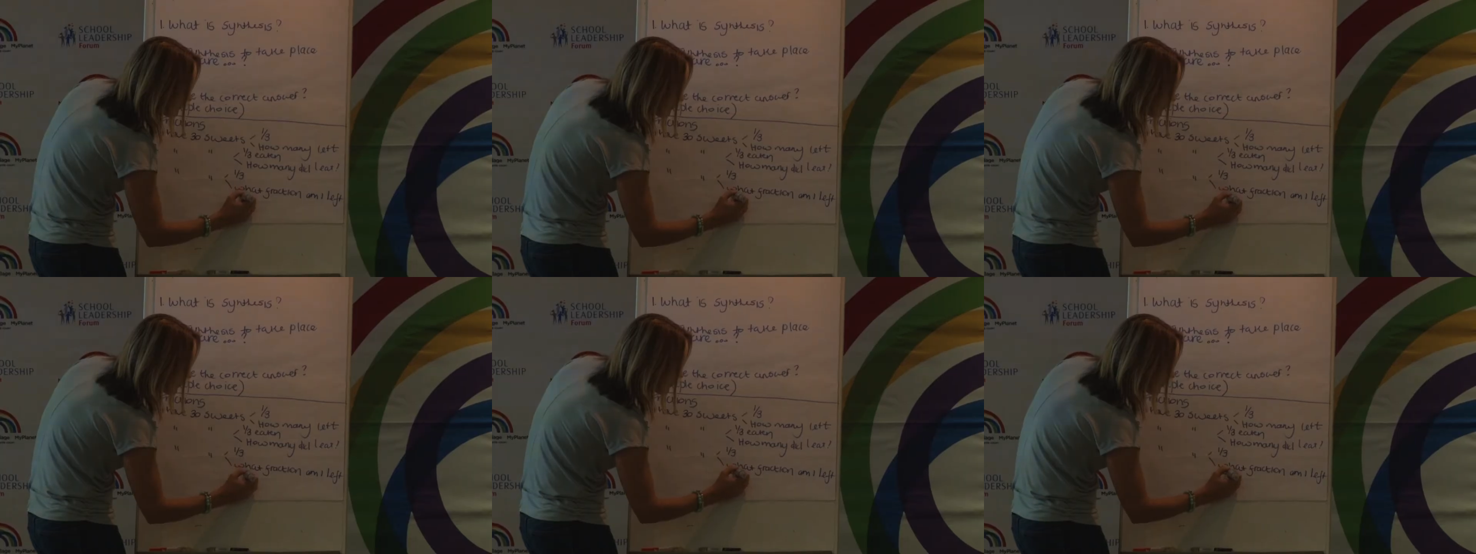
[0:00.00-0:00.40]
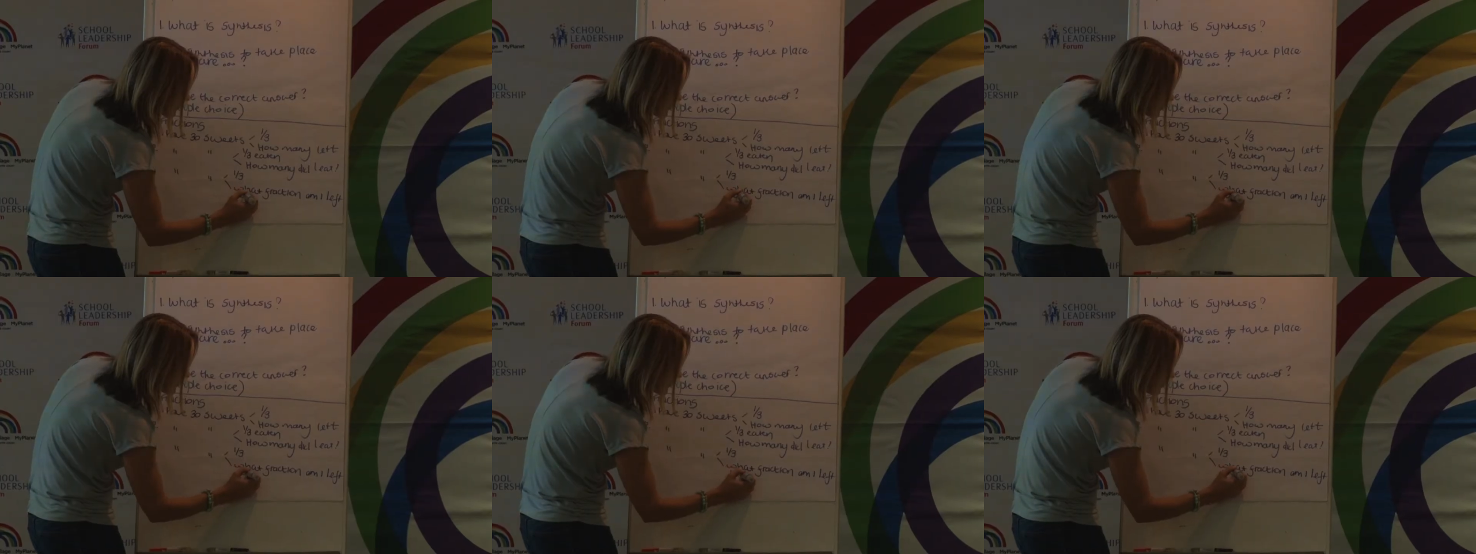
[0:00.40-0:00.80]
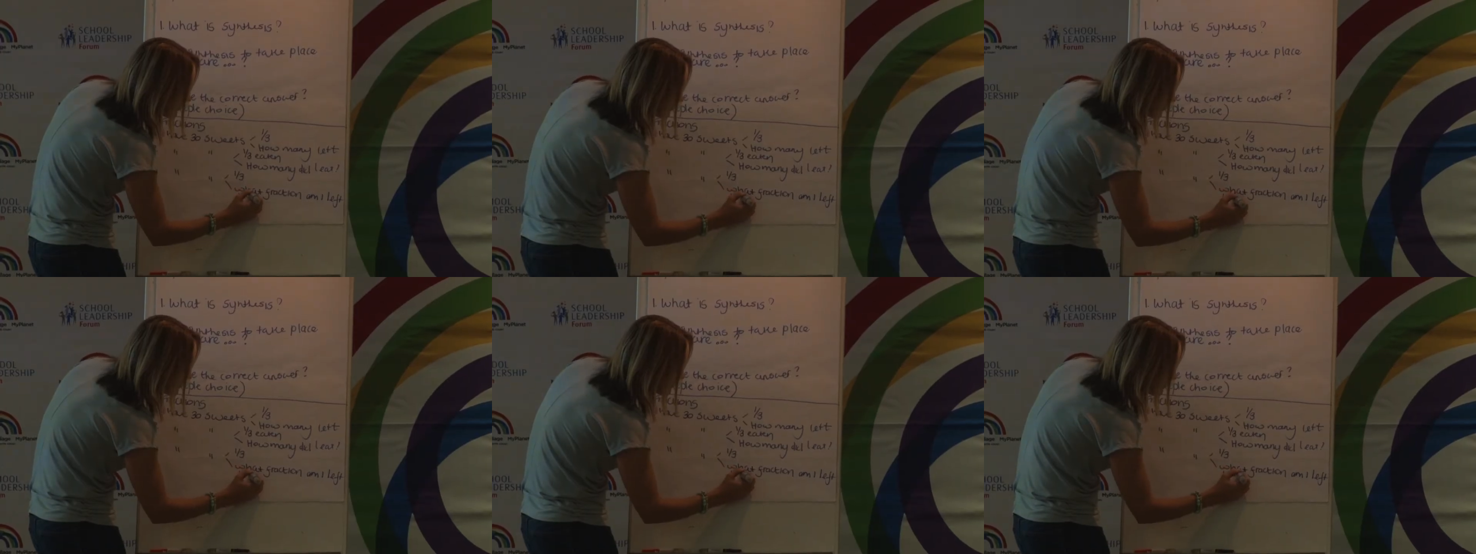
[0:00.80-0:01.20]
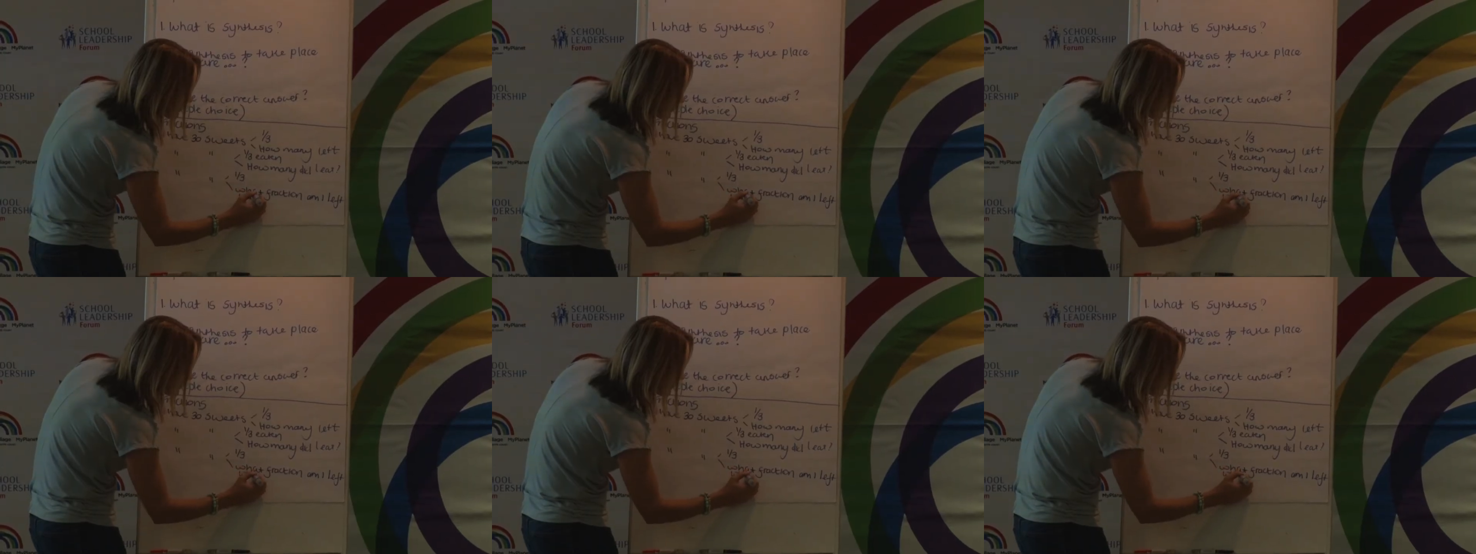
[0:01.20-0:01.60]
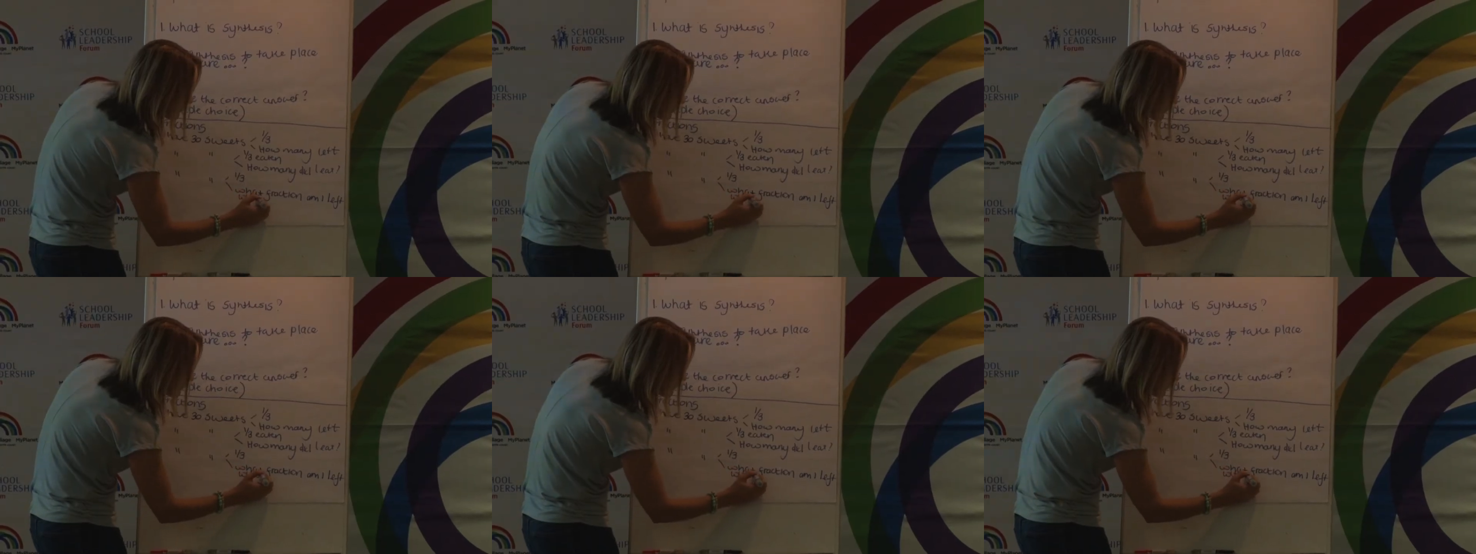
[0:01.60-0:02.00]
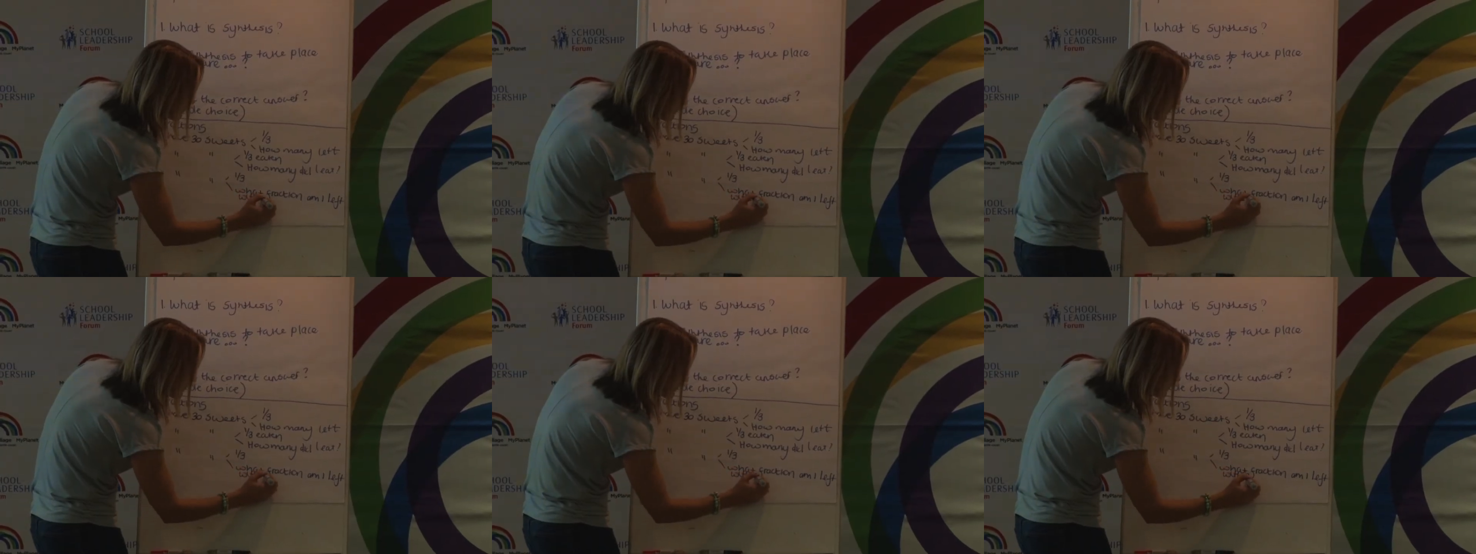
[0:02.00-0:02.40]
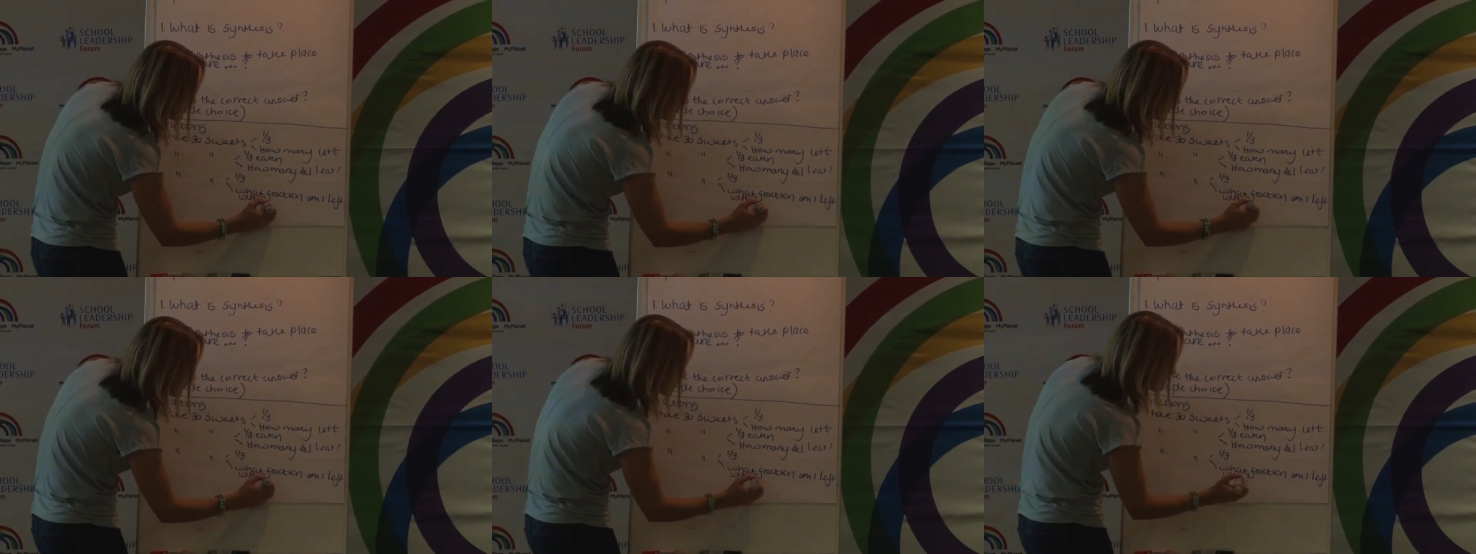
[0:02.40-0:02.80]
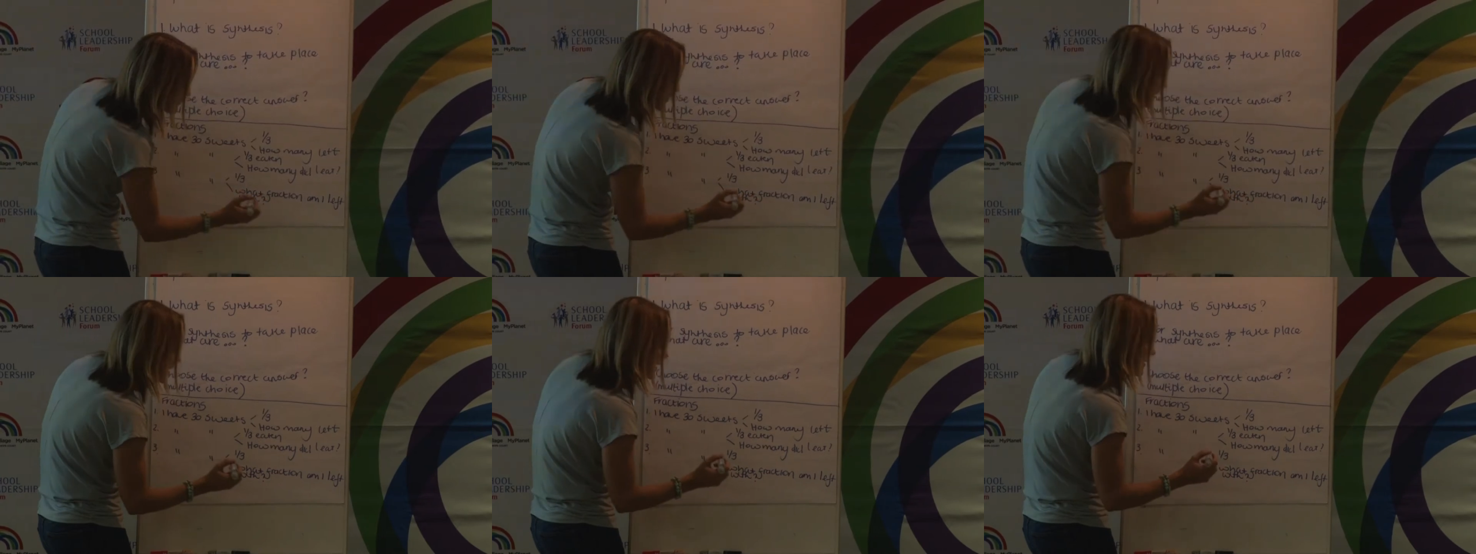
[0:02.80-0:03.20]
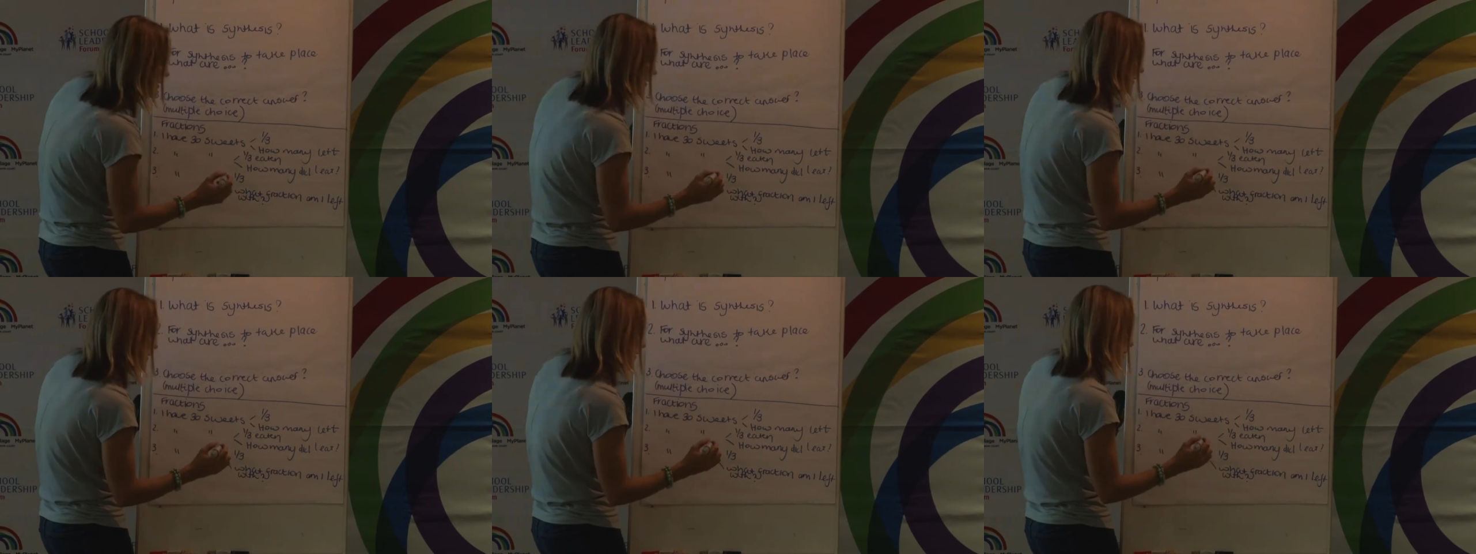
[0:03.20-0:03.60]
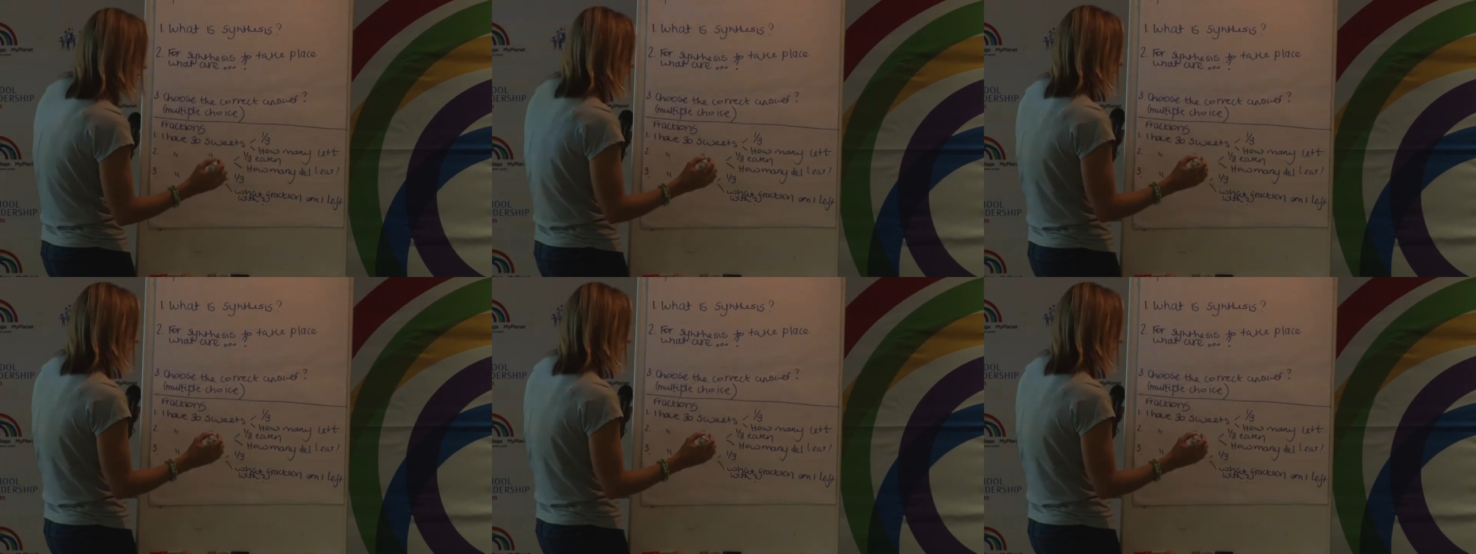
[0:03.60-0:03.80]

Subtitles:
Nobody's mouth can be seen.